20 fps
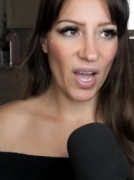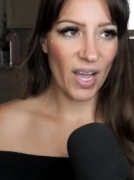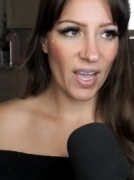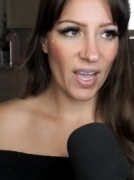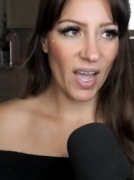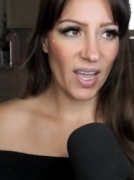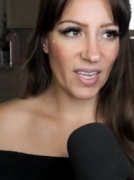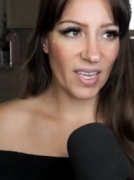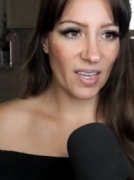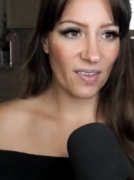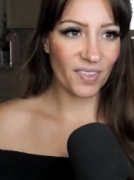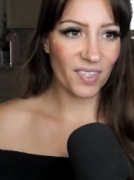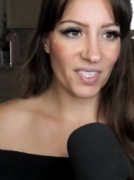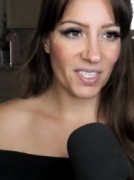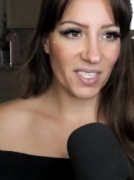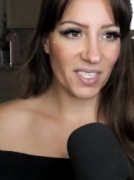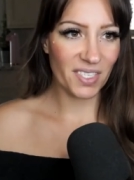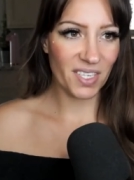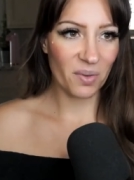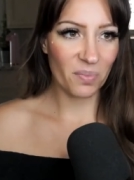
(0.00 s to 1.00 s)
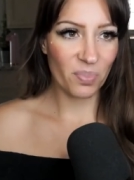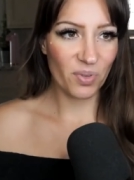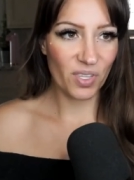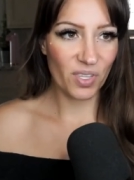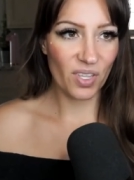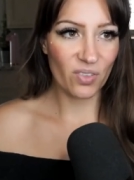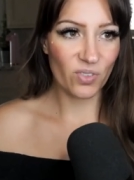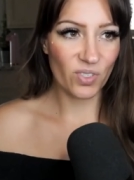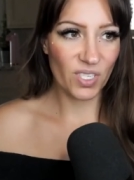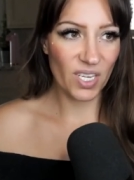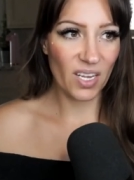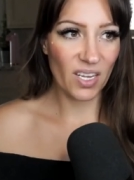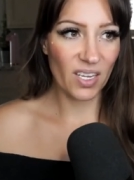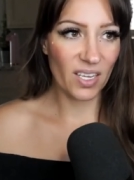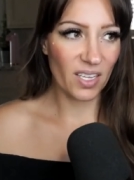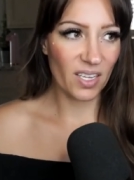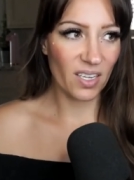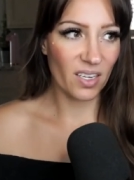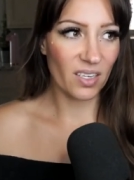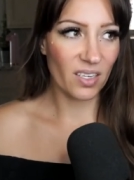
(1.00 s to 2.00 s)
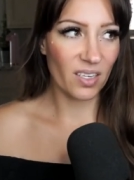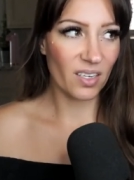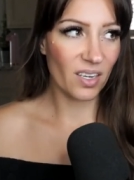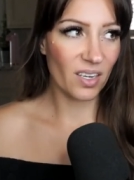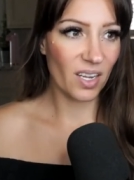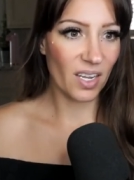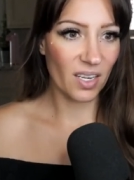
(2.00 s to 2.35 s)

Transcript: I, I gave this example the other day in,